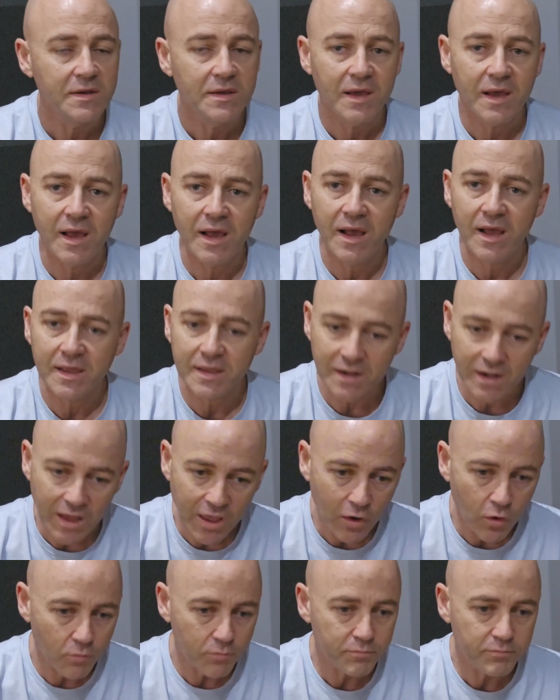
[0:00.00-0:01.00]
It'll
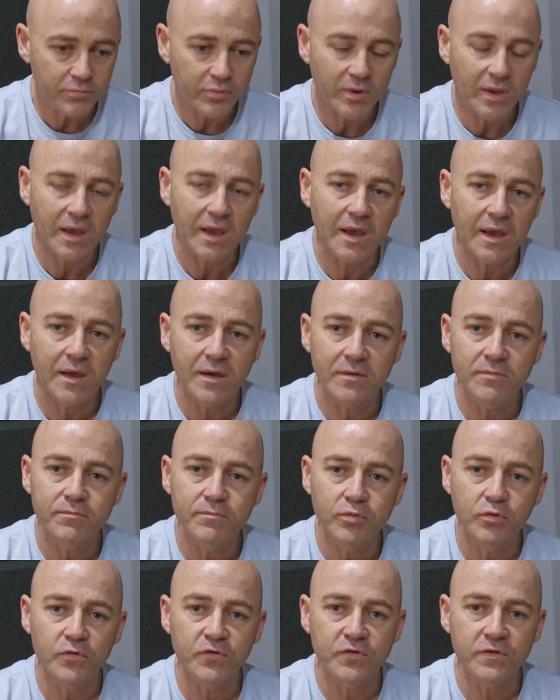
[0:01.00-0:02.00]
help
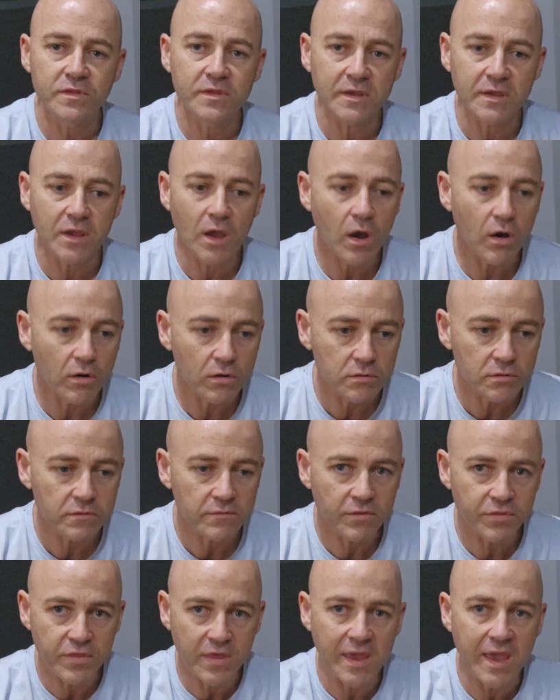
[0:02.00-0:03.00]
push the whole
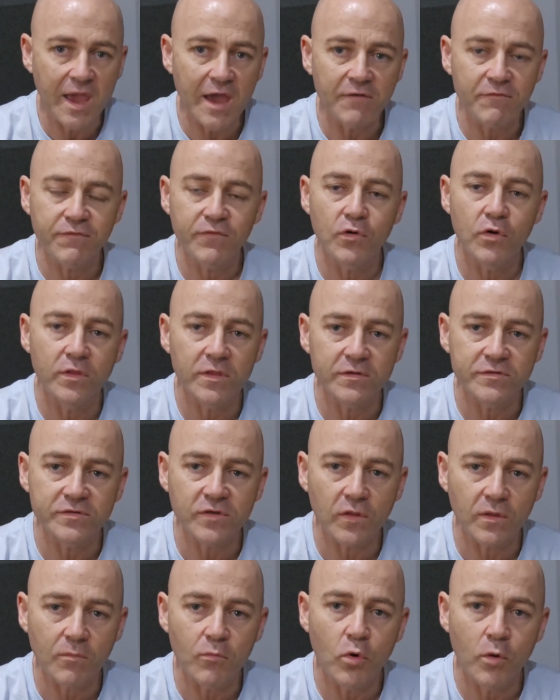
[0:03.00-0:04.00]
thing out further
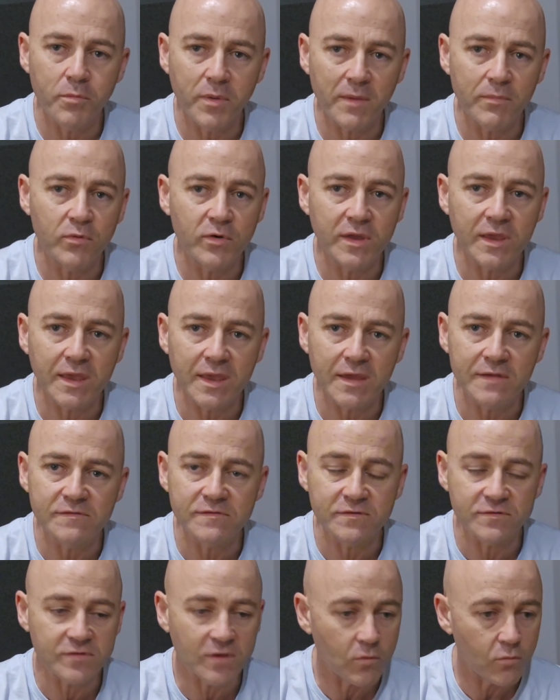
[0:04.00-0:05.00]
so that more people can get
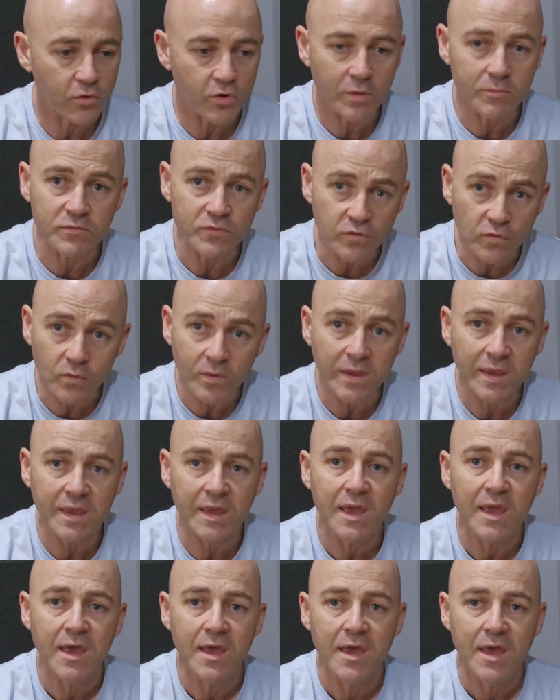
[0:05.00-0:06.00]
to see what I'm
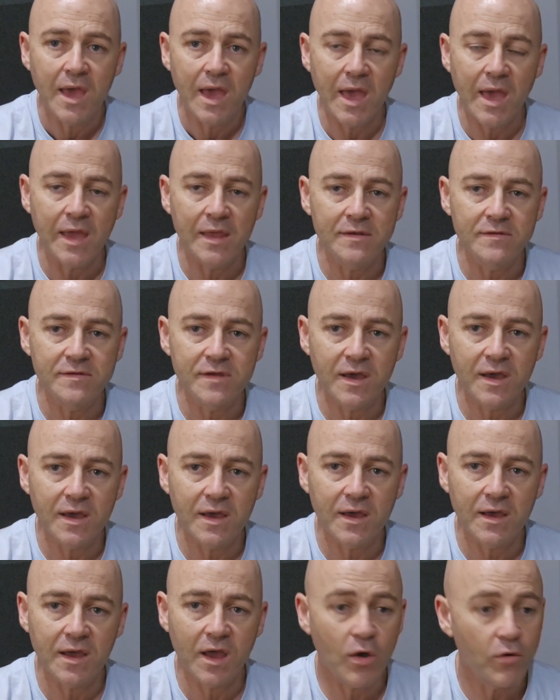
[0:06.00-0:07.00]
doing, and
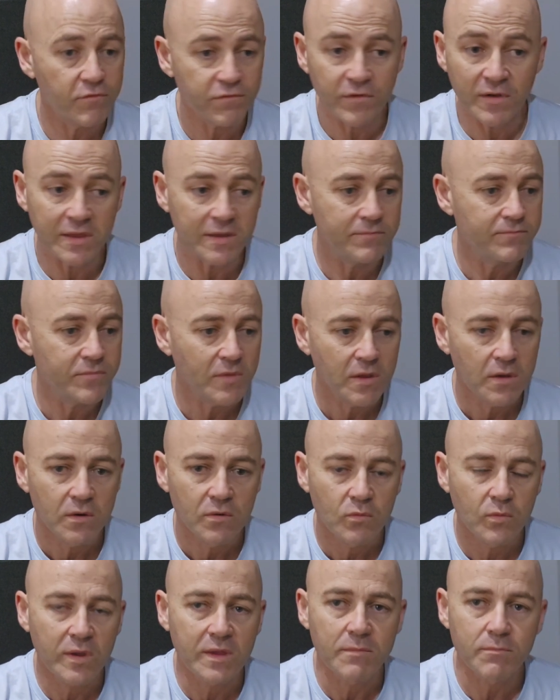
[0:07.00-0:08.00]
hopefully
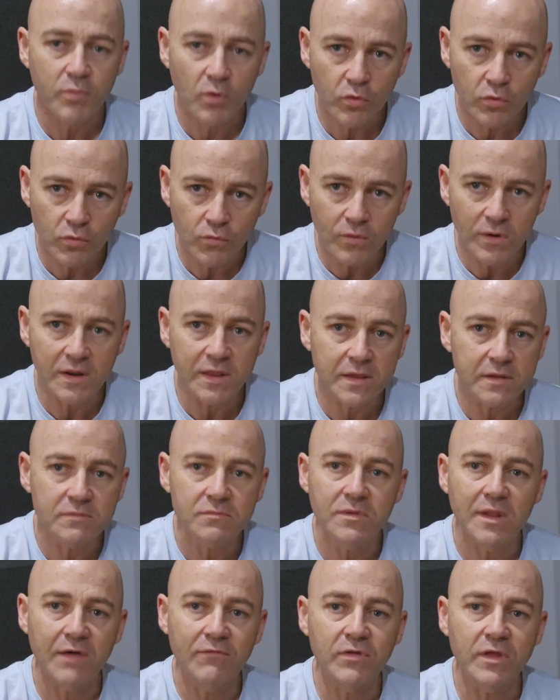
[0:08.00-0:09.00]
we can build a really
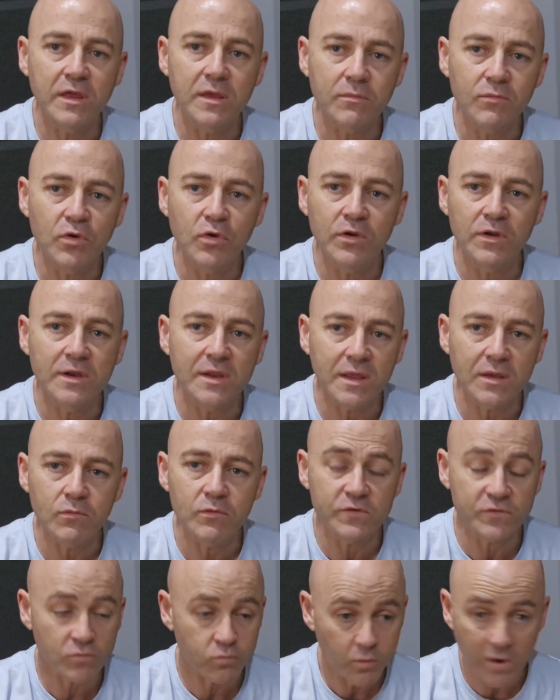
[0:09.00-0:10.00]
lovely community,
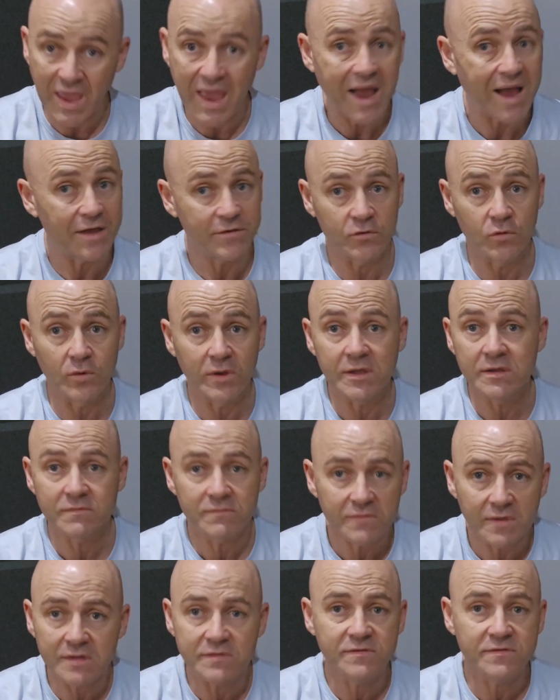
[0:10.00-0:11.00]
which we are doing.
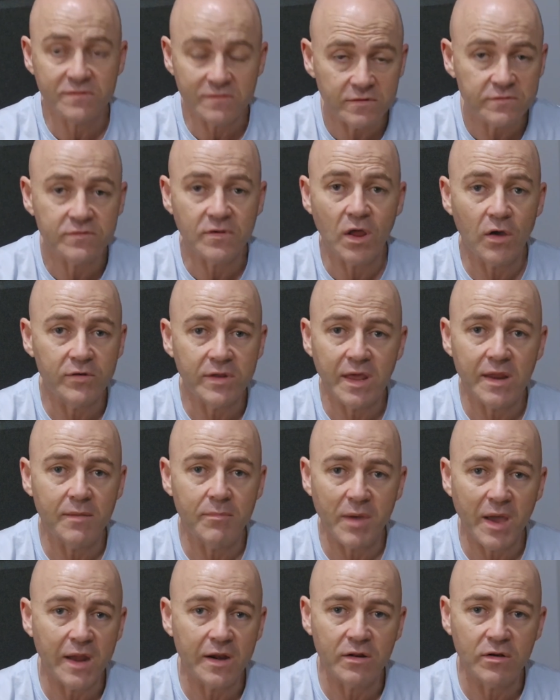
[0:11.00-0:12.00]
There's no doubt
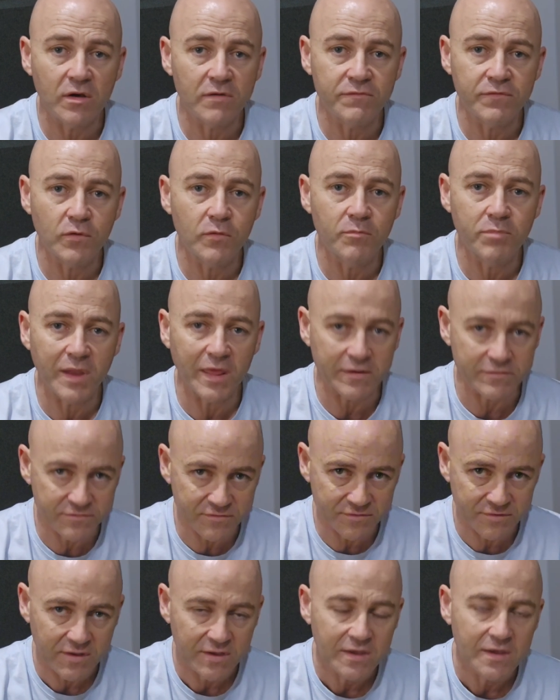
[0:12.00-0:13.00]
about it. I feel
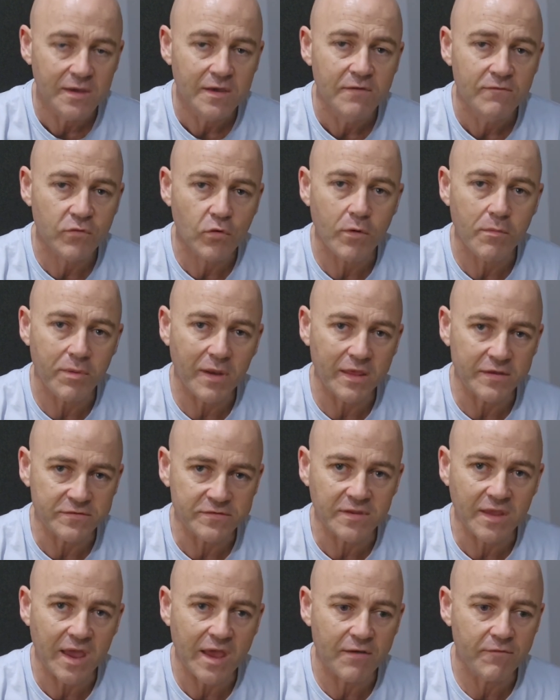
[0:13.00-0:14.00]
blessed, very blessed
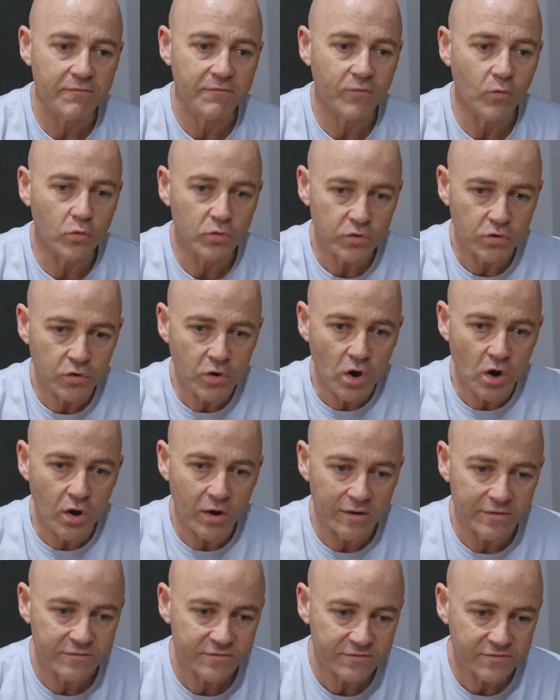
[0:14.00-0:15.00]
to have all you
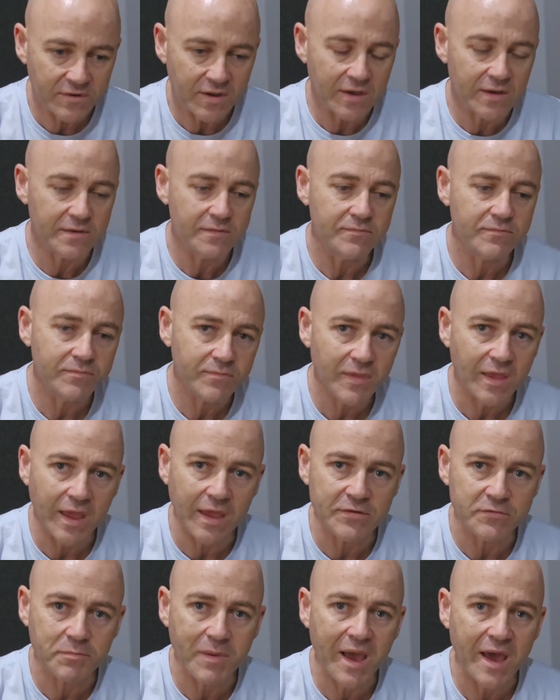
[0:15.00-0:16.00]
guys
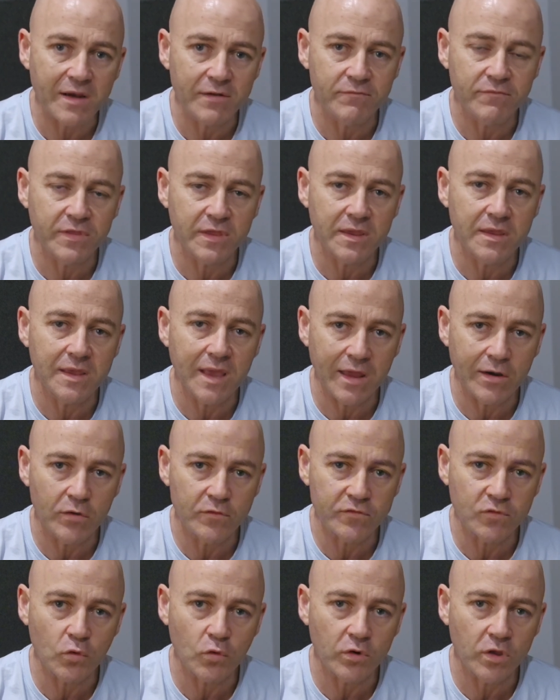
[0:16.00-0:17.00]
as part of the An
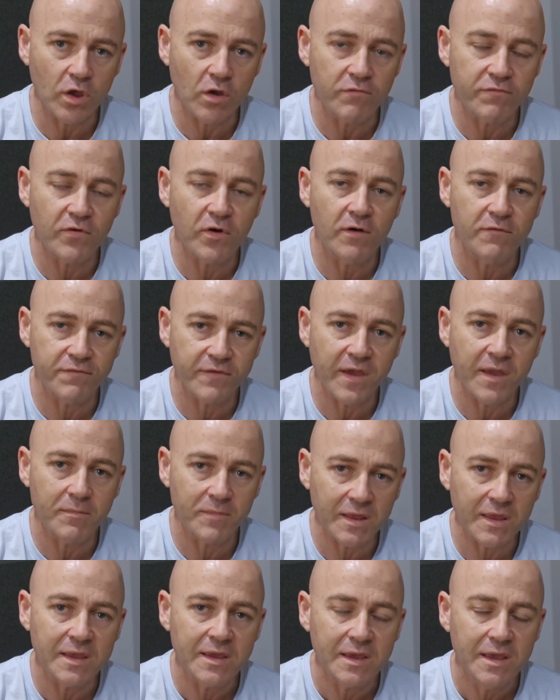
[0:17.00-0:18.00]
Aussie Audiophile
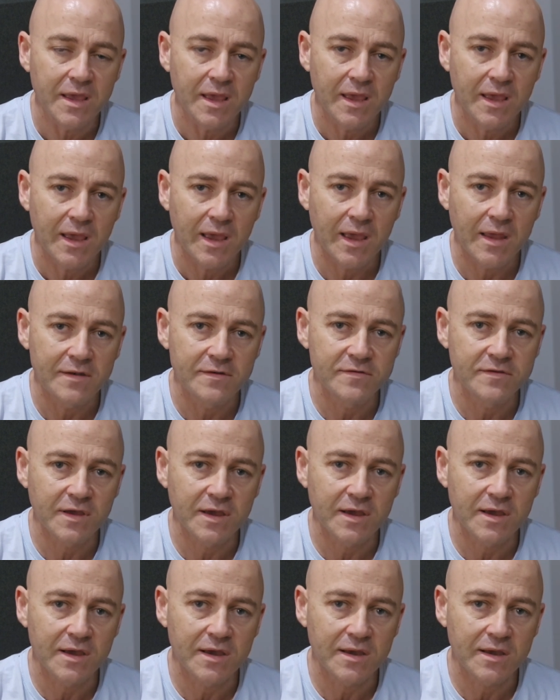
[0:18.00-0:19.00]
family, and
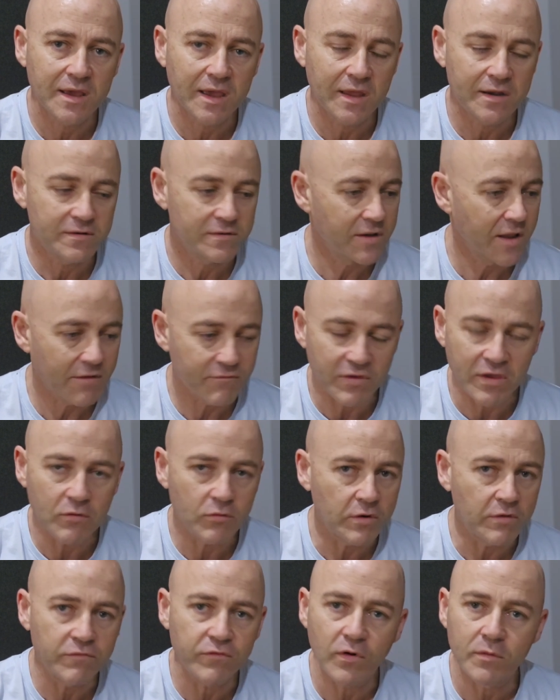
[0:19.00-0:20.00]
love
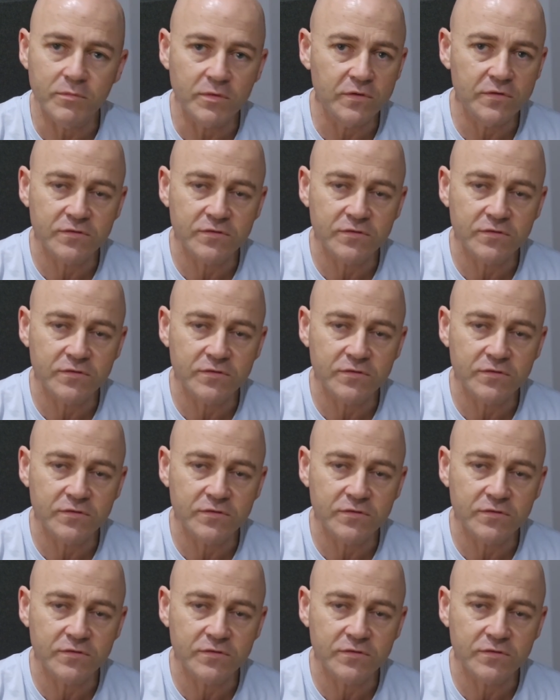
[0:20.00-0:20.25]
hearing from you.